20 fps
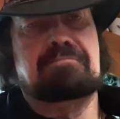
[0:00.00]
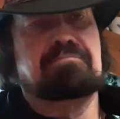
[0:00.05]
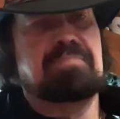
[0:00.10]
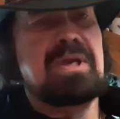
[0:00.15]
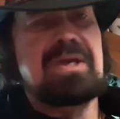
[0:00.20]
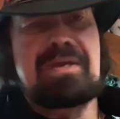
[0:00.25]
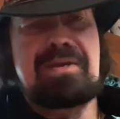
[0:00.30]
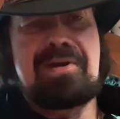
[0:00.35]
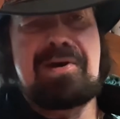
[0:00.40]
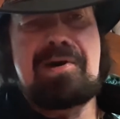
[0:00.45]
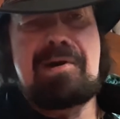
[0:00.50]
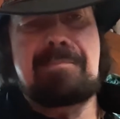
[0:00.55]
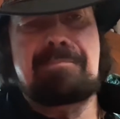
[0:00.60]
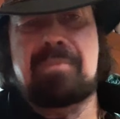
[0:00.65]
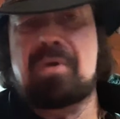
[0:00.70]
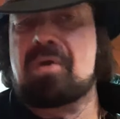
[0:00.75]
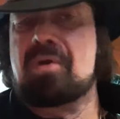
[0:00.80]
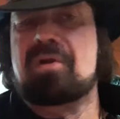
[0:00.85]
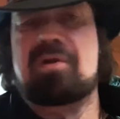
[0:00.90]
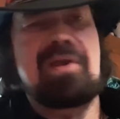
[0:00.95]
beat up
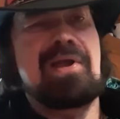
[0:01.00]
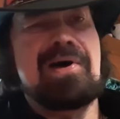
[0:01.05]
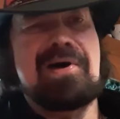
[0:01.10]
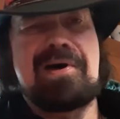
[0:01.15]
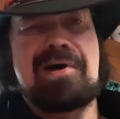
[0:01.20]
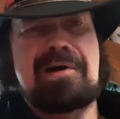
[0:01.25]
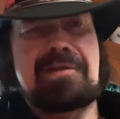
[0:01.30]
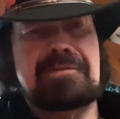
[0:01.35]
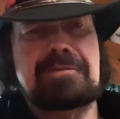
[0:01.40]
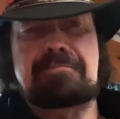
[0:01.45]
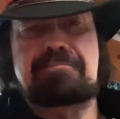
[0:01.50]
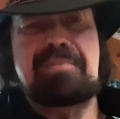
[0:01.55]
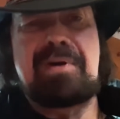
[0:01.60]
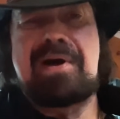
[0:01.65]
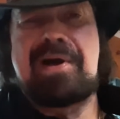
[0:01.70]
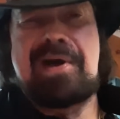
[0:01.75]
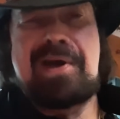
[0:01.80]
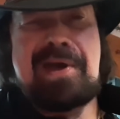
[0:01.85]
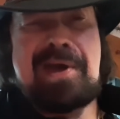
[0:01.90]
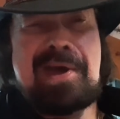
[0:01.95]
leather
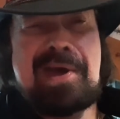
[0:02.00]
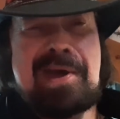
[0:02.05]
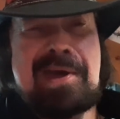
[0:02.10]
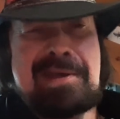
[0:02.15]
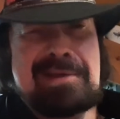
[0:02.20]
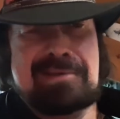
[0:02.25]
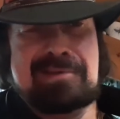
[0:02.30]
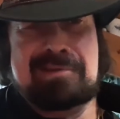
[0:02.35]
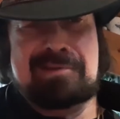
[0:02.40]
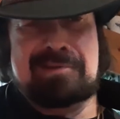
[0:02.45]
bag.